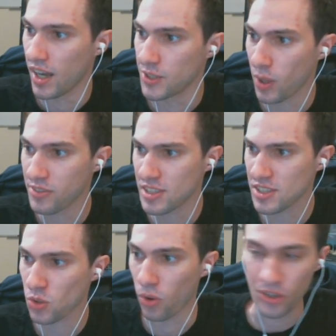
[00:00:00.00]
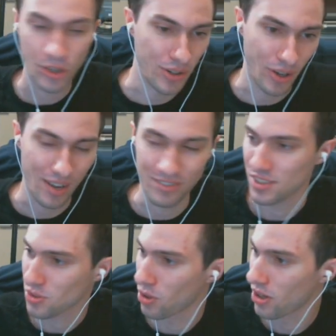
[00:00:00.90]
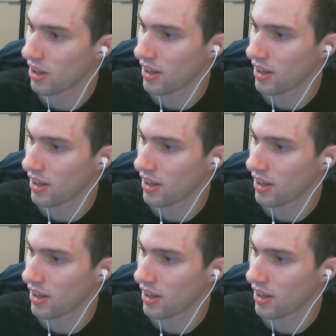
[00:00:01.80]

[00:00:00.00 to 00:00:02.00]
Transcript: Do I have a Discord? No, I don't have a Discord.